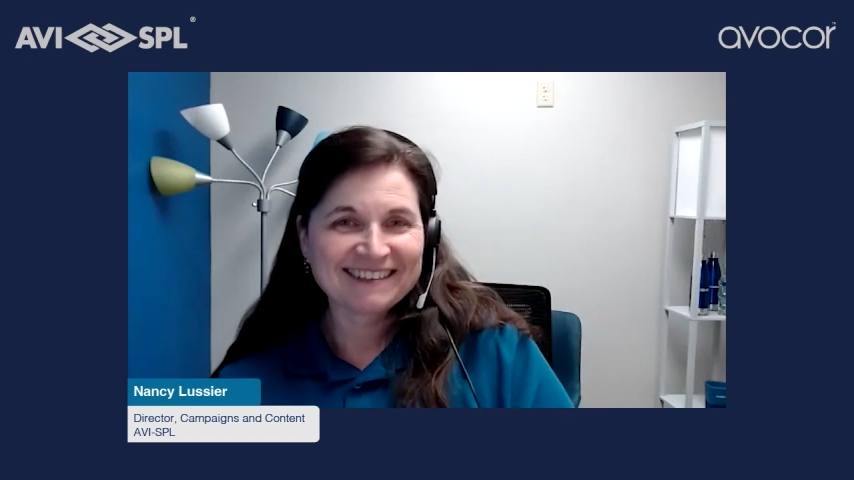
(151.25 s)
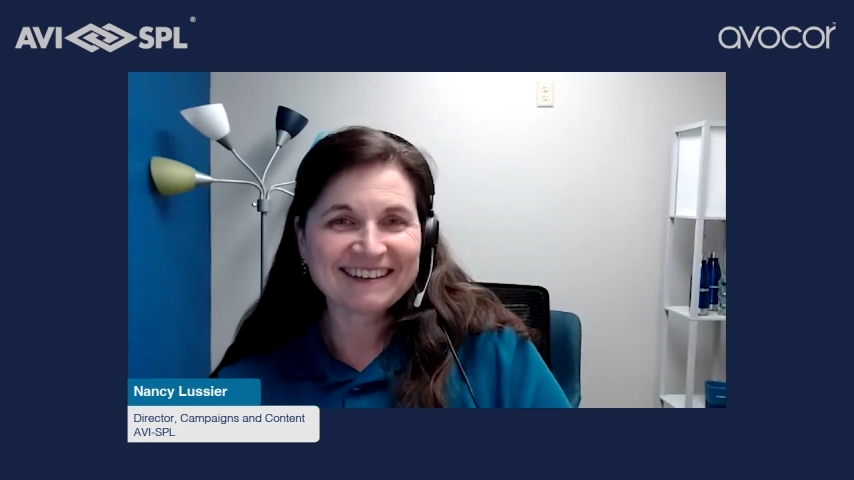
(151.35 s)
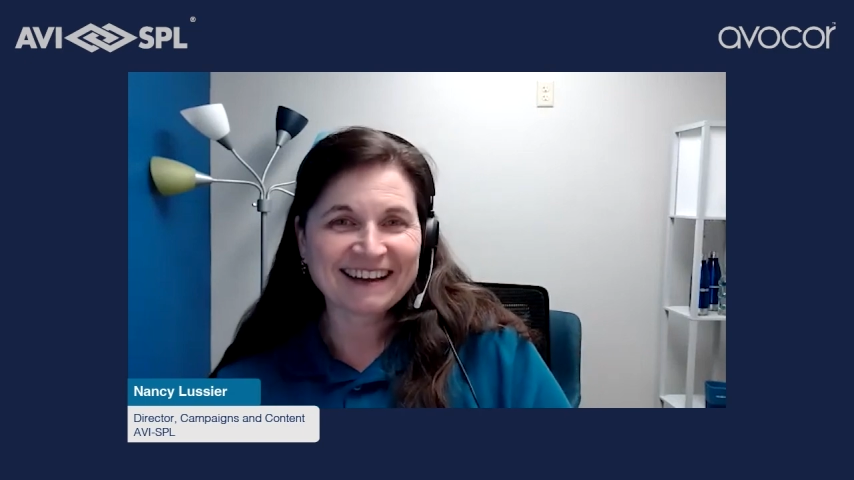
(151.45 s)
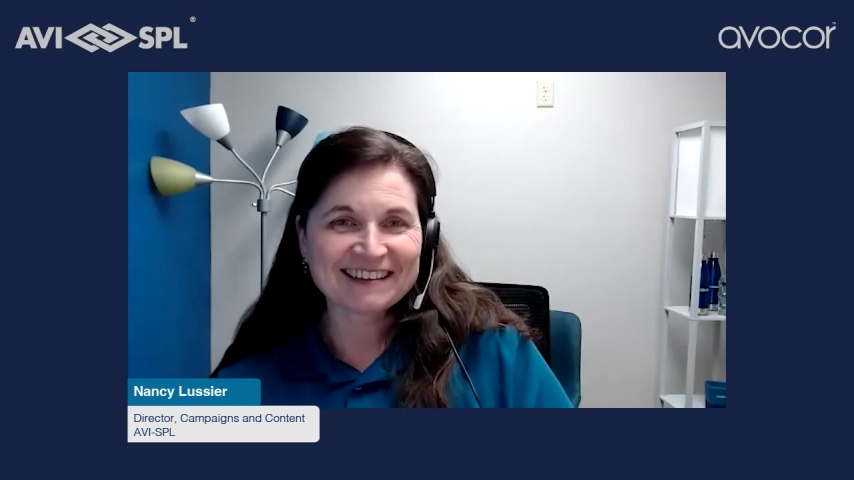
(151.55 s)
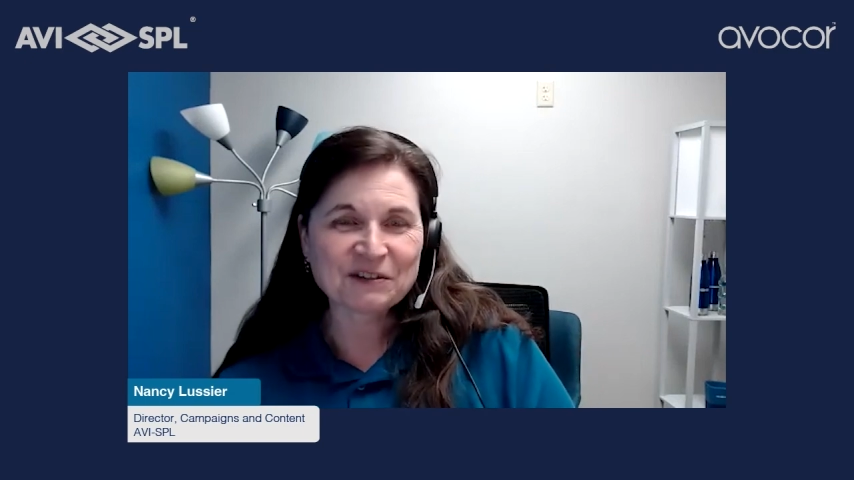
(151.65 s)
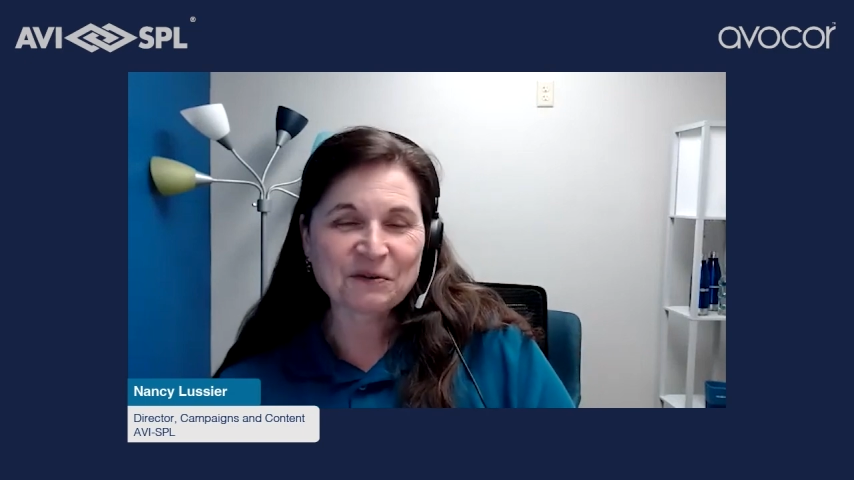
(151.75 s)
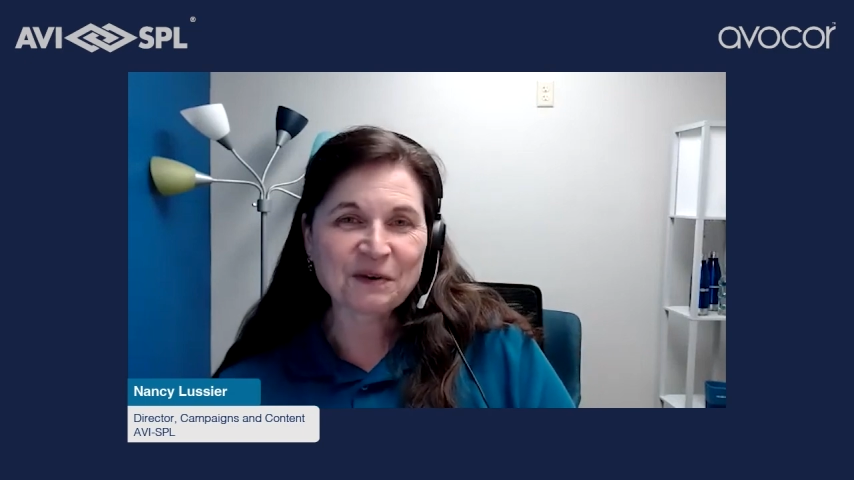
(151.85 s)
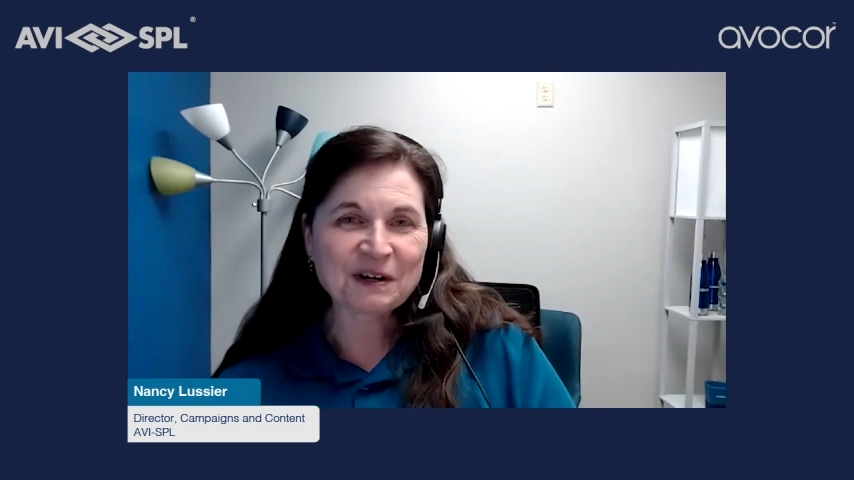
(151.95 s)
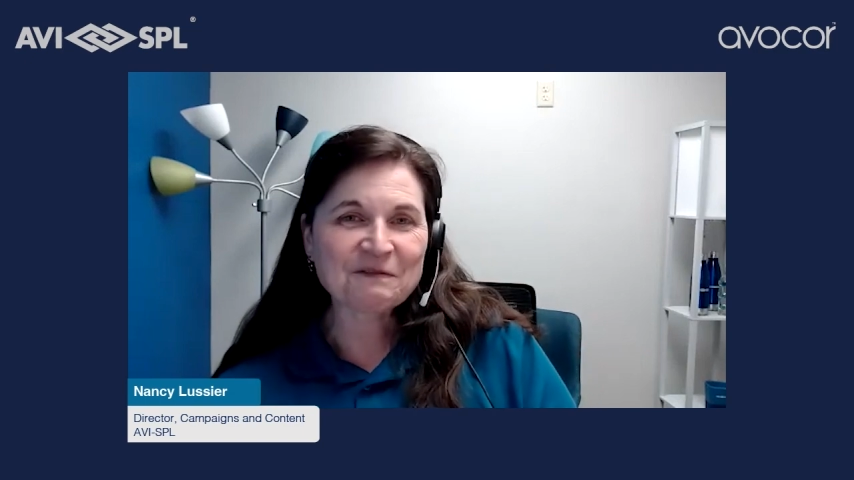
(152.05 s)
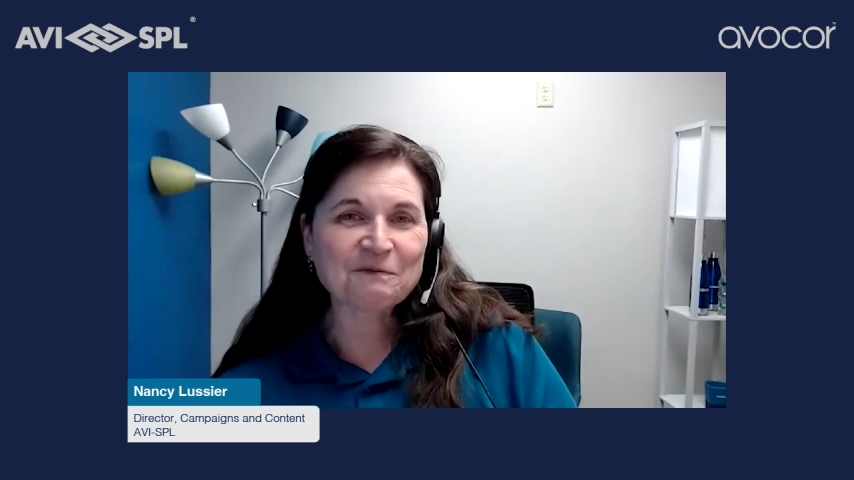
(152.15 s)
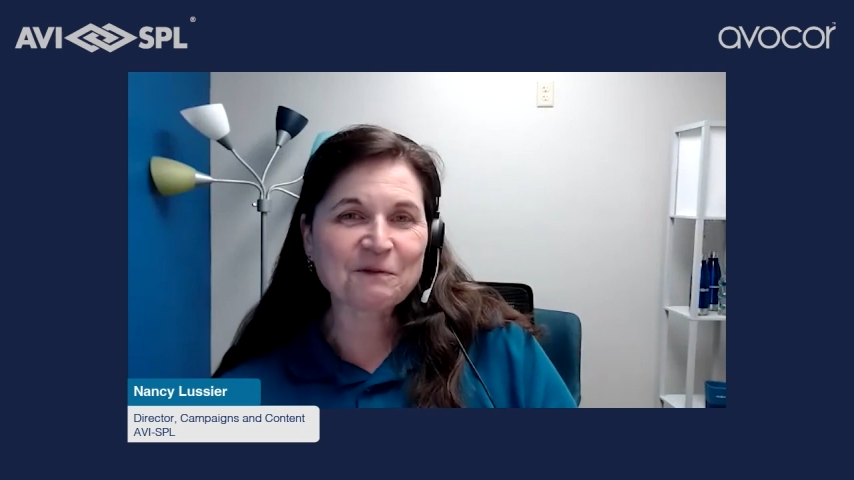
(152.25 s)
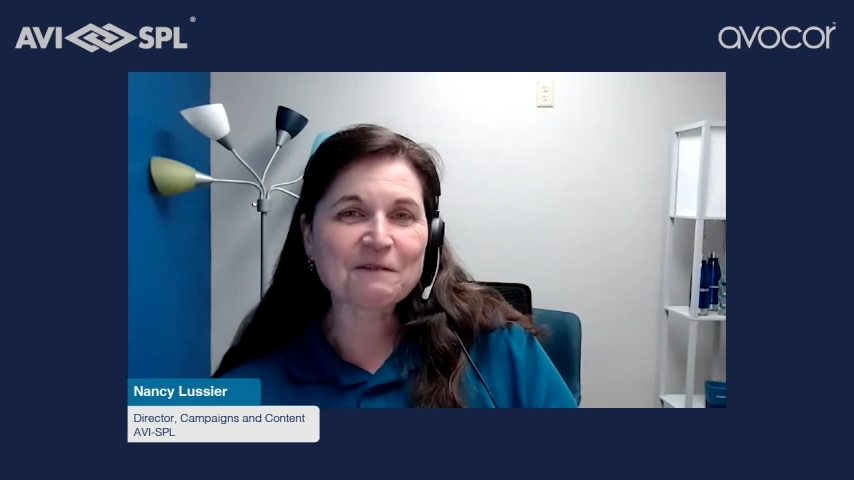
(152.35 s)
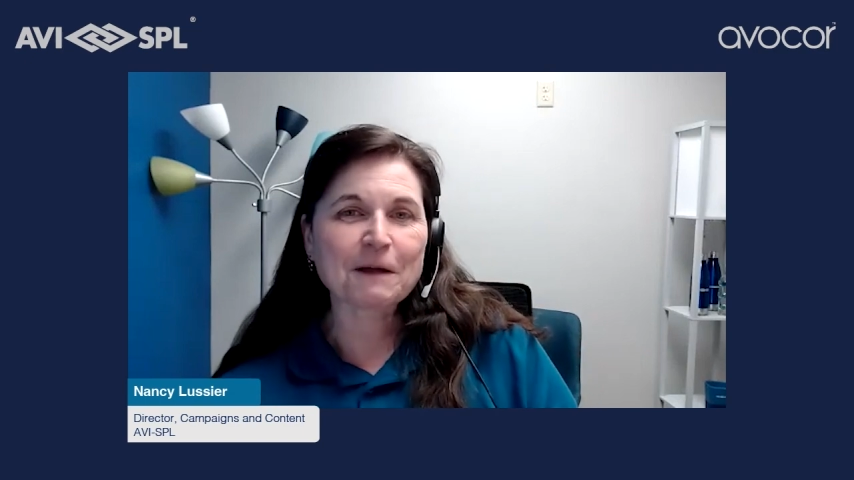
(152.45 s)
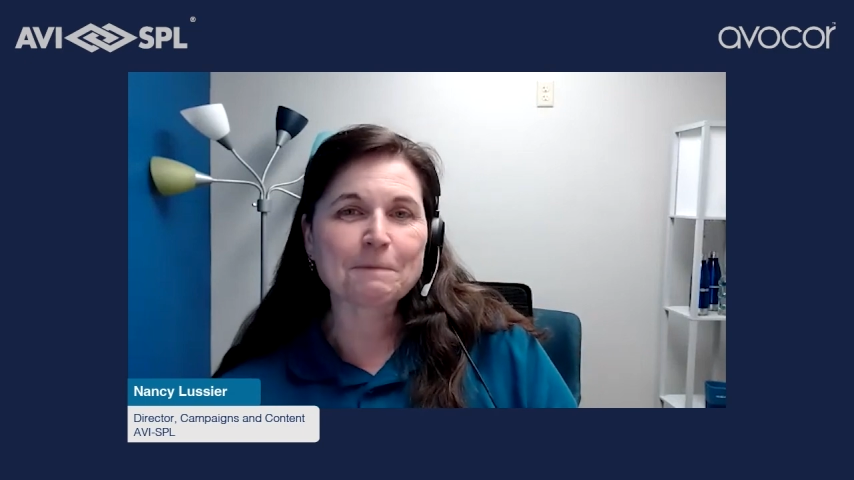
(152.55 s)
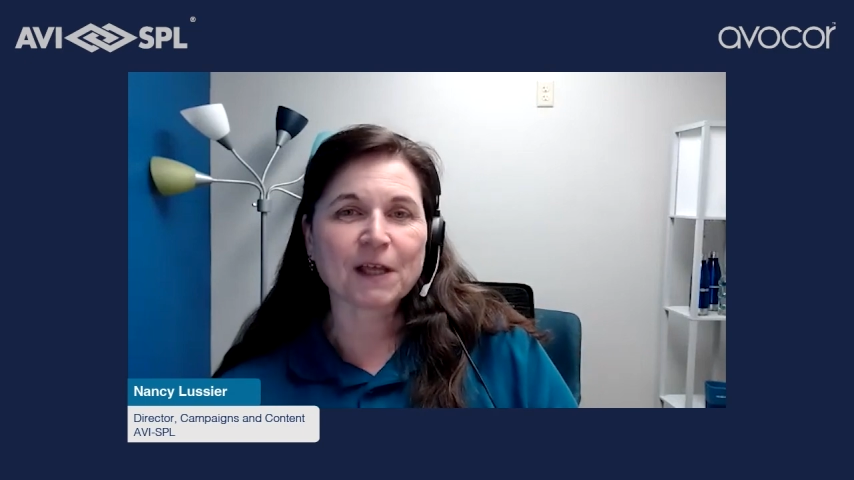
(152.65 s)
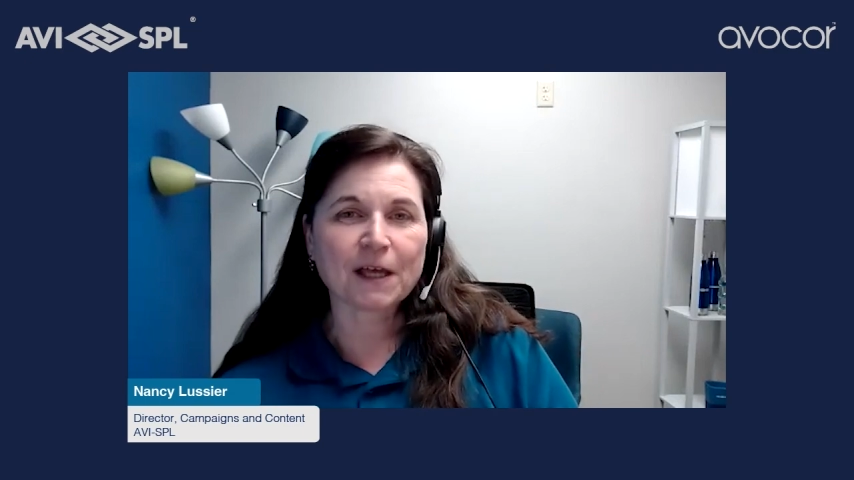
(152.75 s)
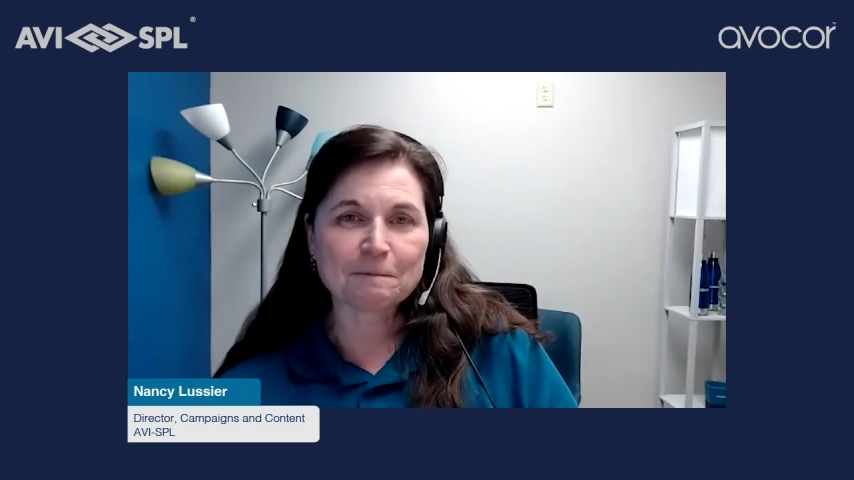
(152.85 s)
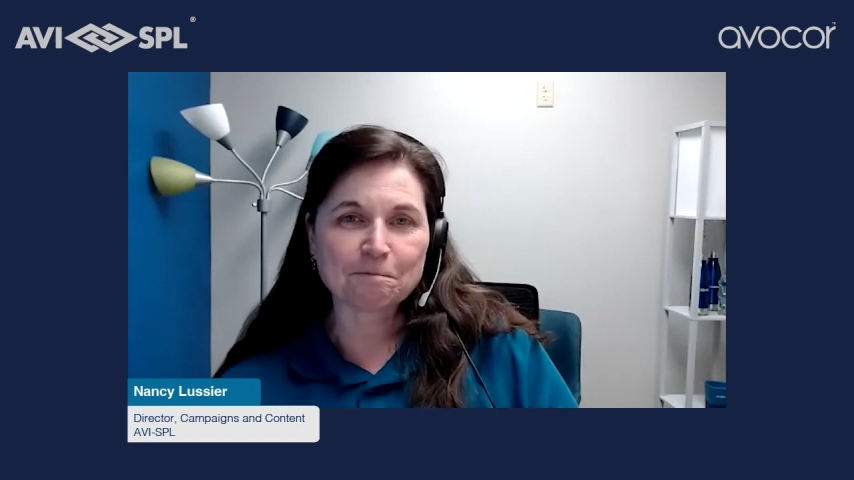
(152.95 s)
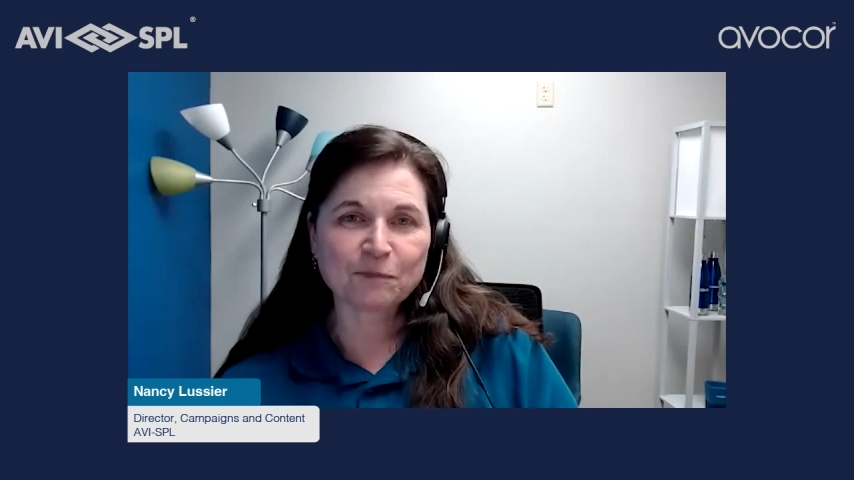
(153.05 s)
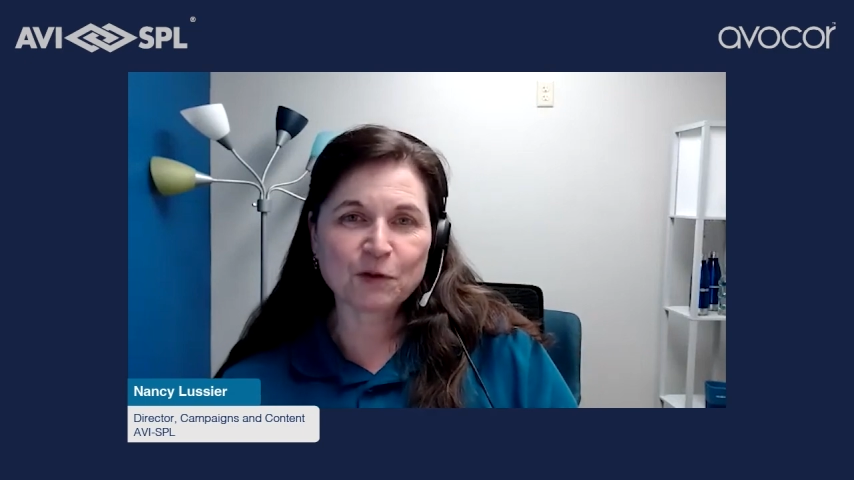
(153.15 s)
Yeah. So what if I'm not